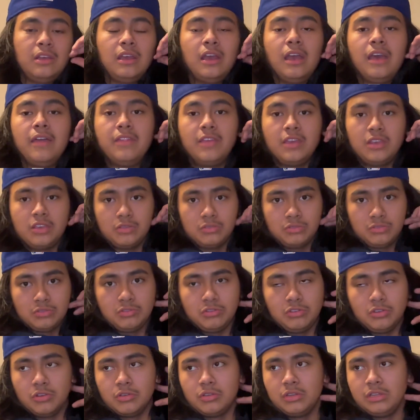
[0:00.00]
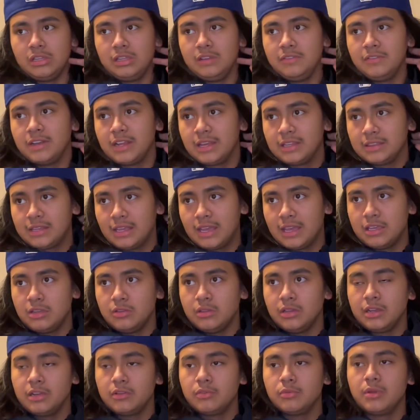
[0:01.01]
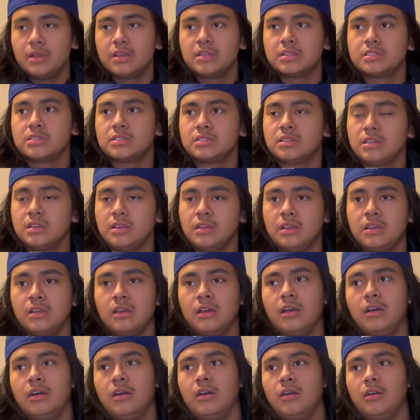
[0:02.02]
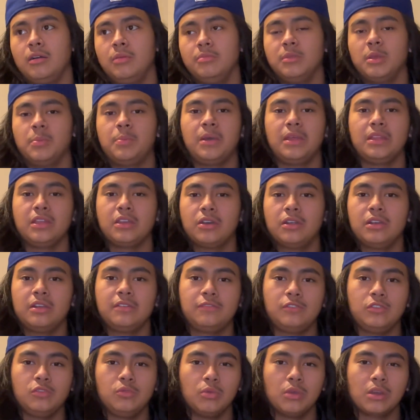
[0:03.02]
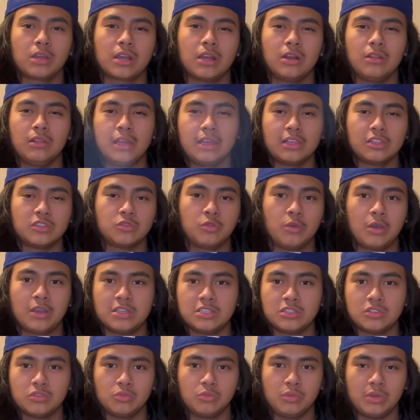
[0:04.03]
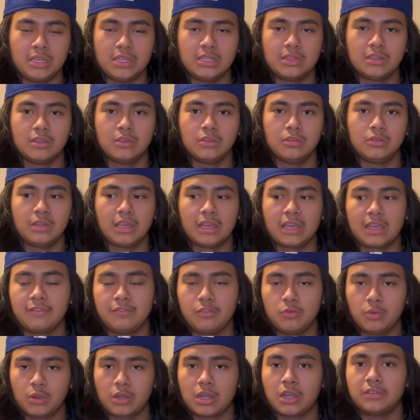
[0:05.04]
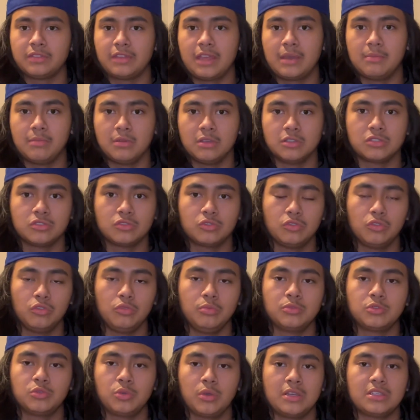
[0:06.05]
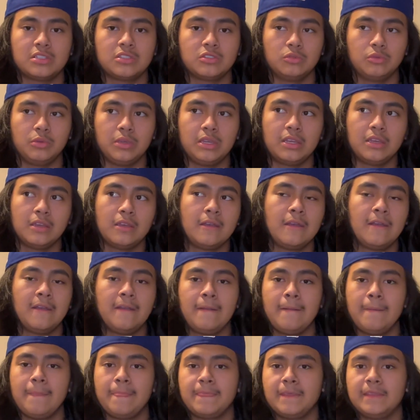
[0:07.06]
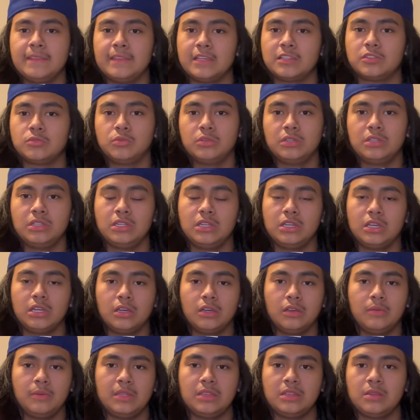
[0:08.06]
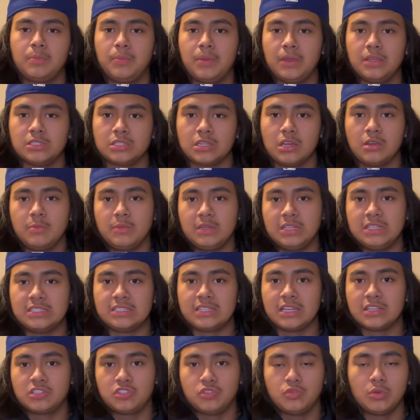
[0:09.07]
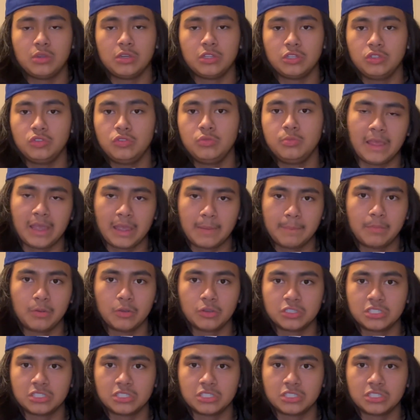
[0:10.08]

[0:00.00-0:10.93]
and then you leave it at that. You let it rest. Depending on if you work out like twice a week, though, like if you work out that muscle group twice a week, then that's when it depends on how many sets you want to do, like per